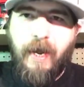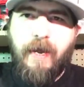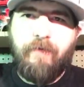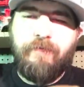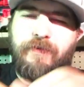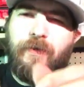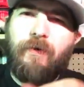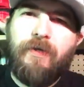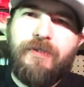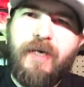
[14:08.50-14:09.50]
half.
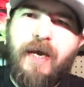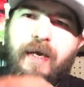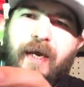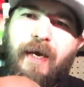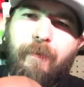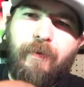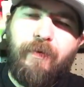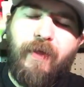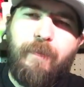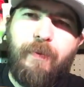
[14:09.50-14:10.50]
So on a
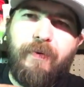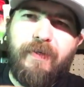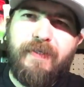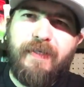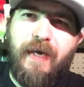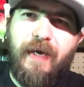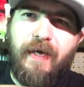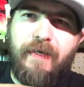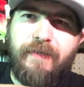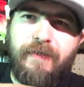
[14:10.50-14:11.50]
jackhammer, they put the
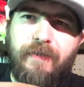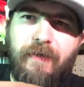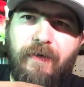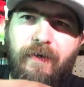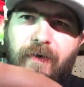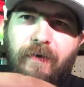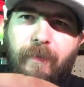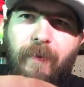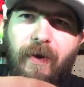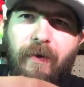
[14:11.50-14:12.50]
size
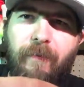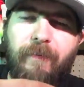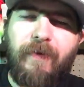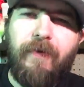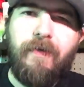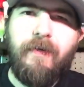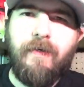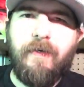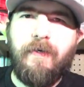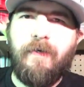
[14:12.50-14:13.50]
on the bottom.
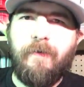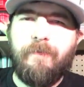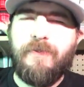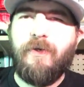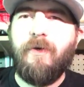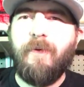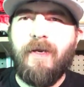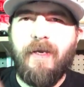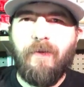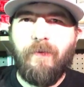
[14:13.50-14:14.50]
Sorry,
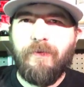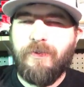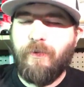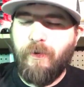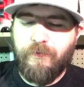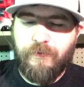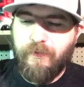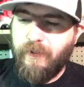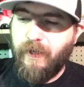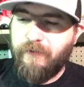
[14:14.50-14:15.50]
my nail looks
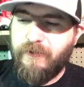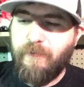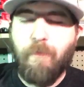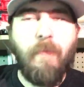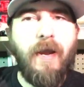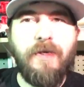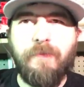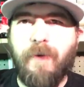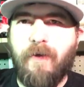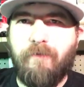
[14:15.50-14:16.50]
gross.
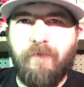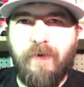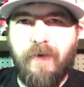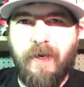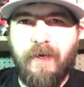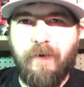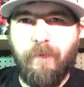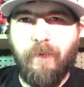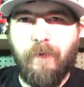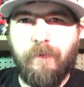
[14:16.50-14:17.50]
Smashed my hand
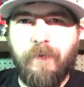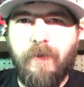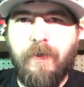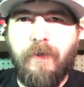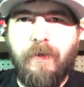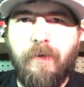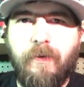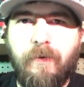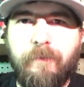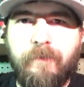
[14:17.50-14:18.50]
at work.
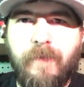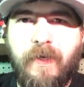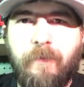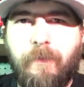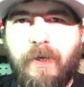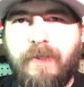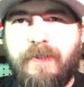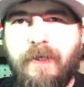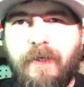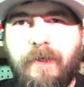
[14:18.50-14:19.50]

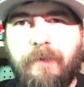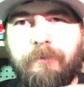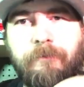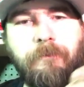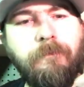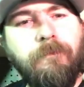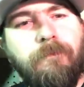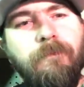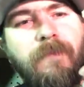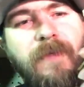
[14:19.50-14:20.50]
But
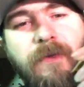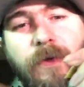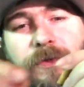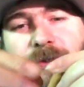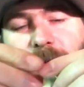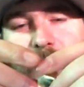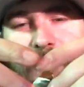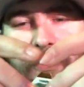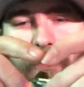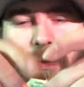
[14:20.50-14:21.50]
long
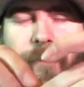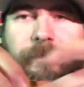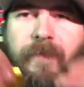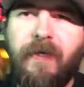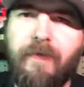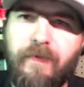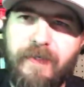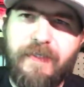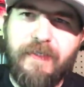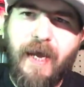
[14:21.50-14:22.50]
story short,
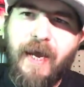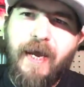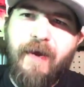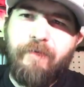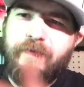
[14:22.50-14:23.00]
this is a half.